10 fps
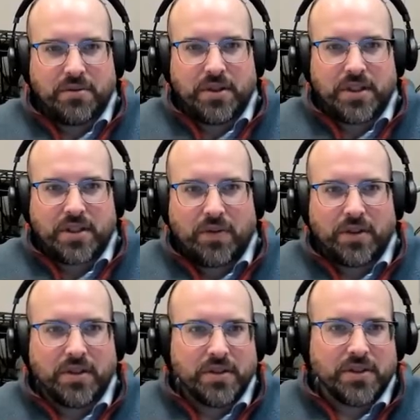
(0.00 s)

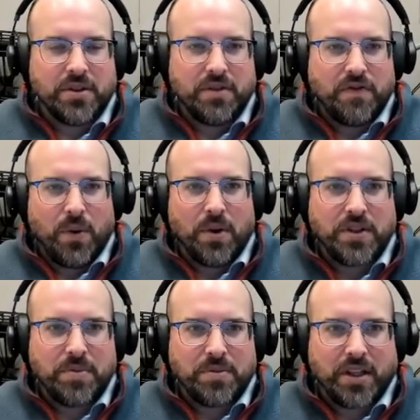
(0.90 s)
3-7, so 4
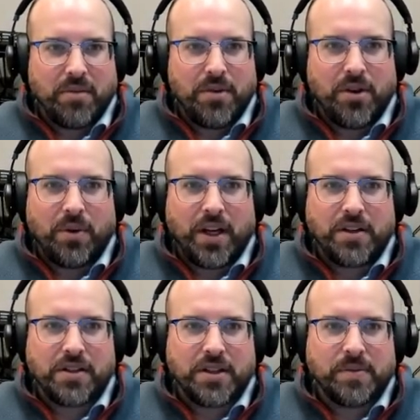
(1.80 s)
seems like the middle
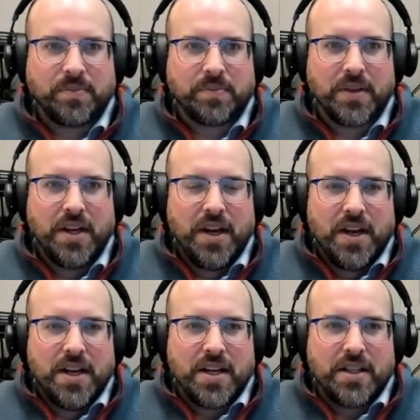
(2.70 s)
range there.
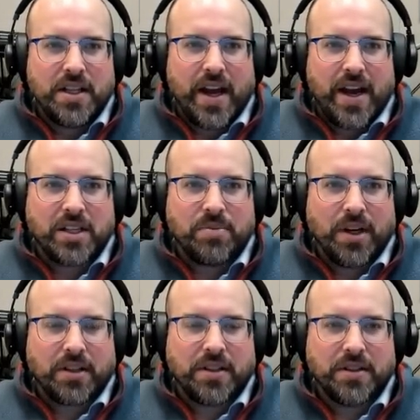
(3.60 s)
And then the
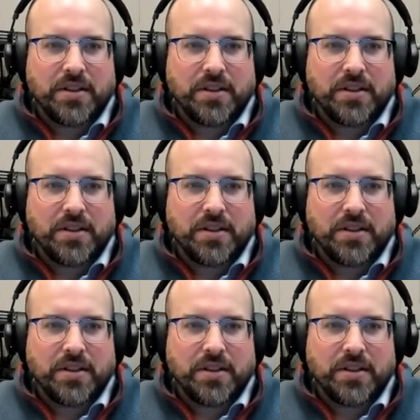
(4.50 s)
aspect,